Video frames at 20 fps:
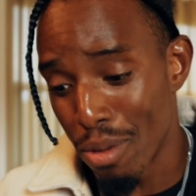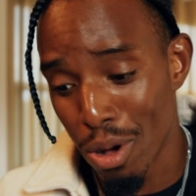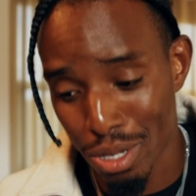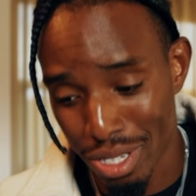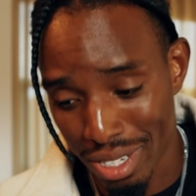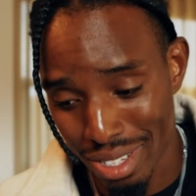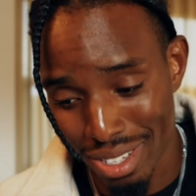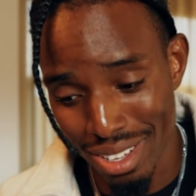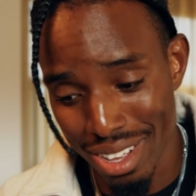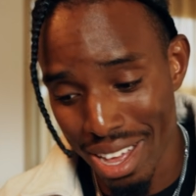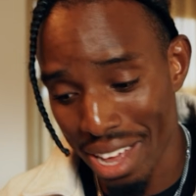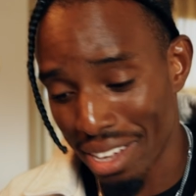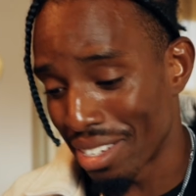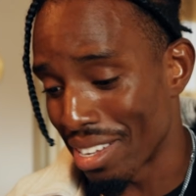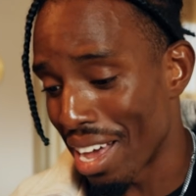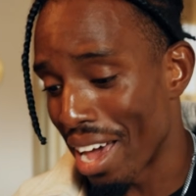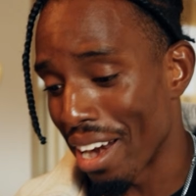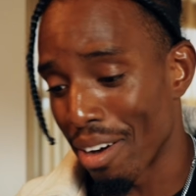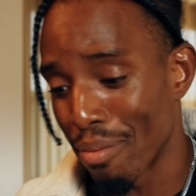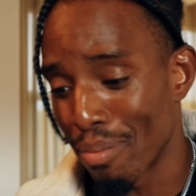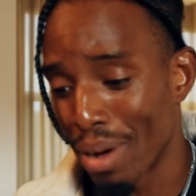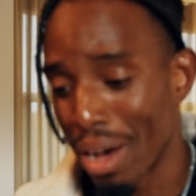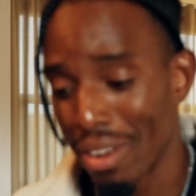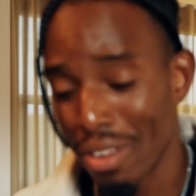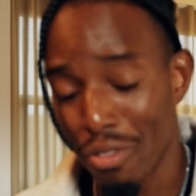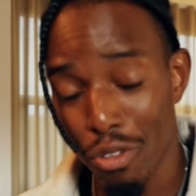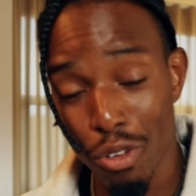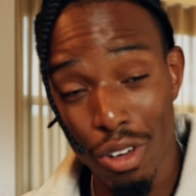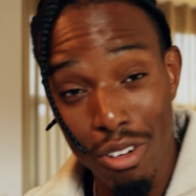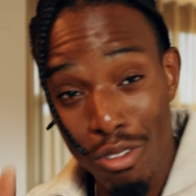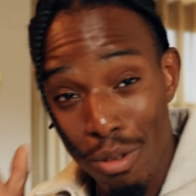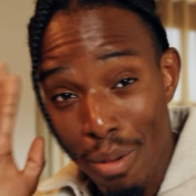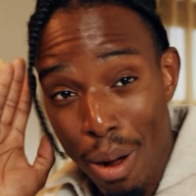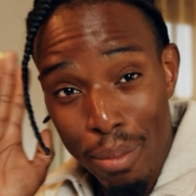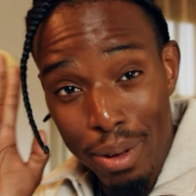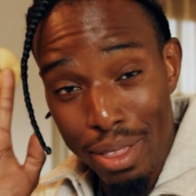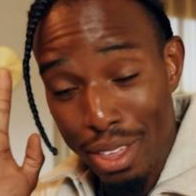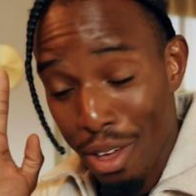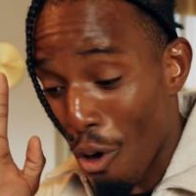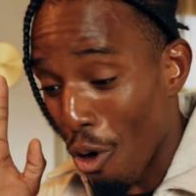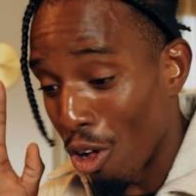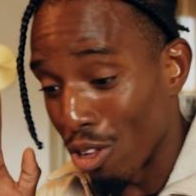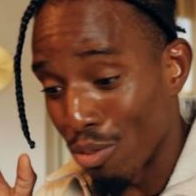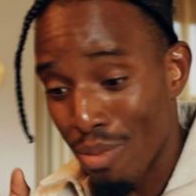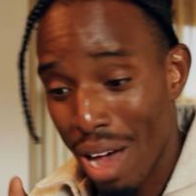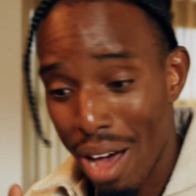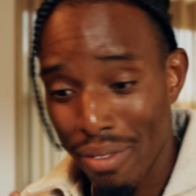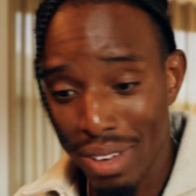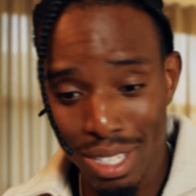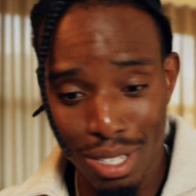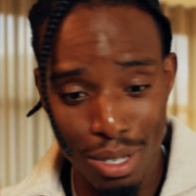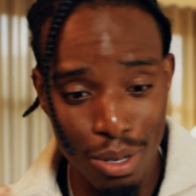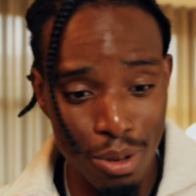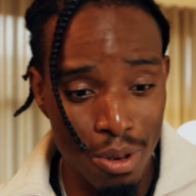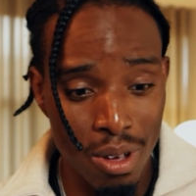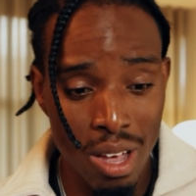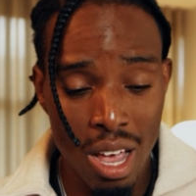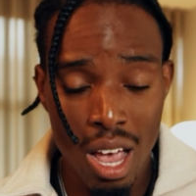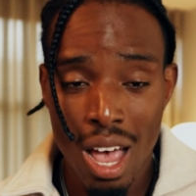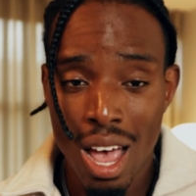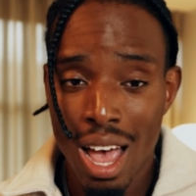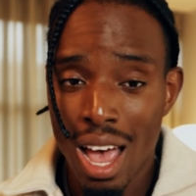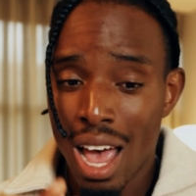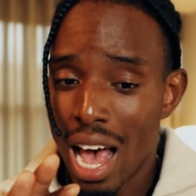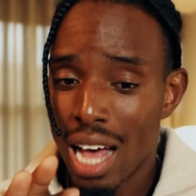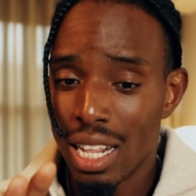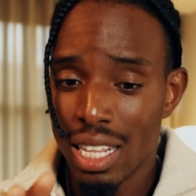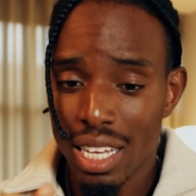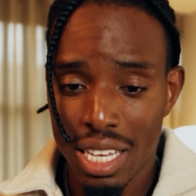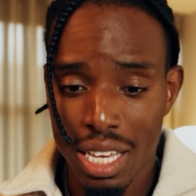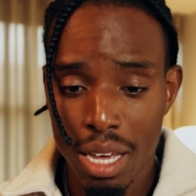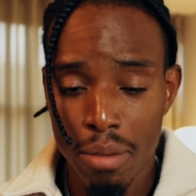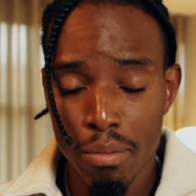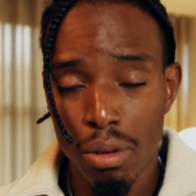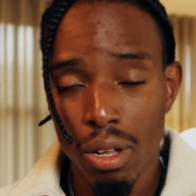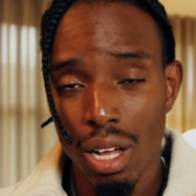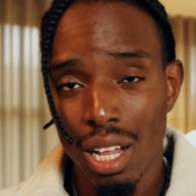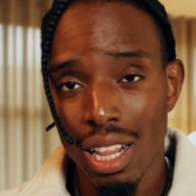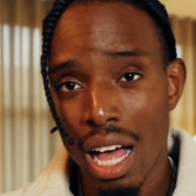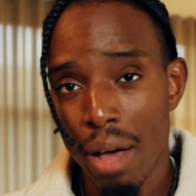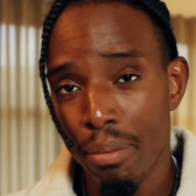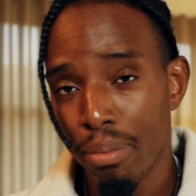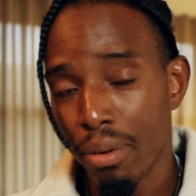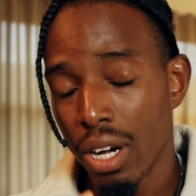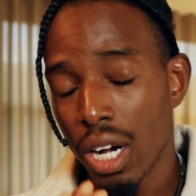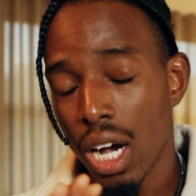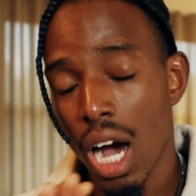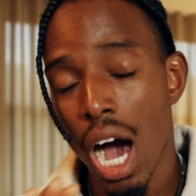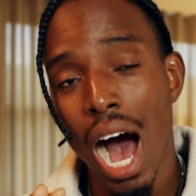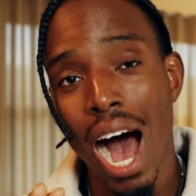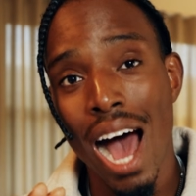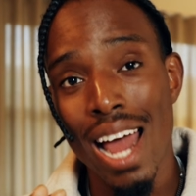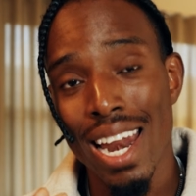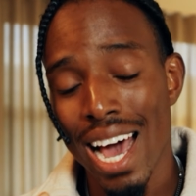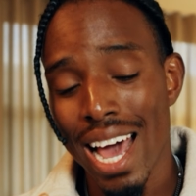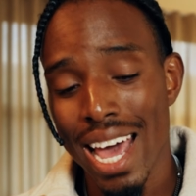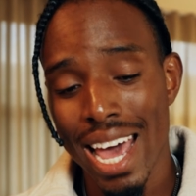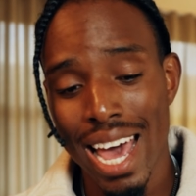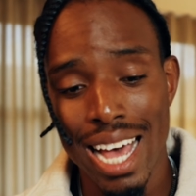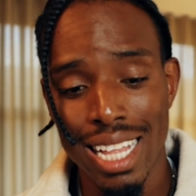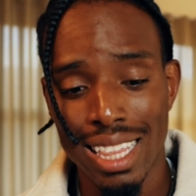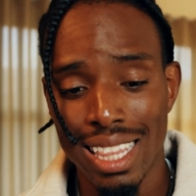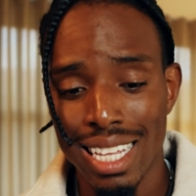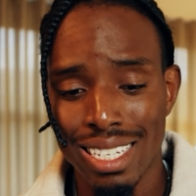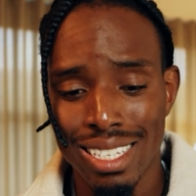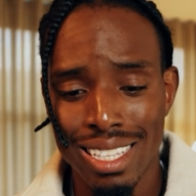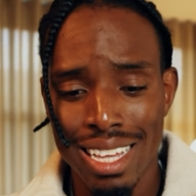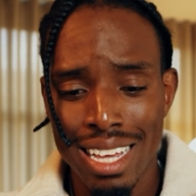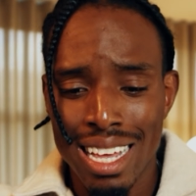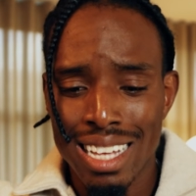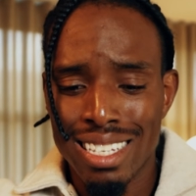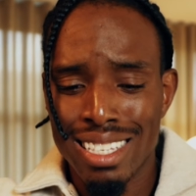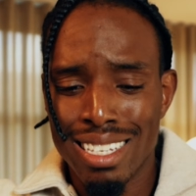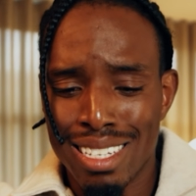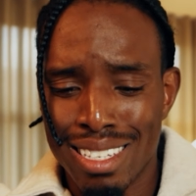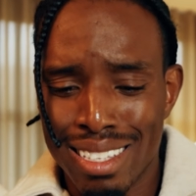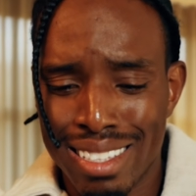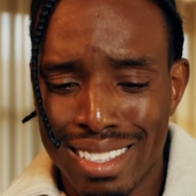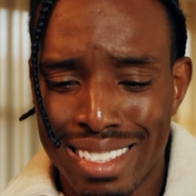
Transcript: most excited about, if you can remember the old Mavic 2 and the Gimbal Clamp, God, I hate this thing. It's this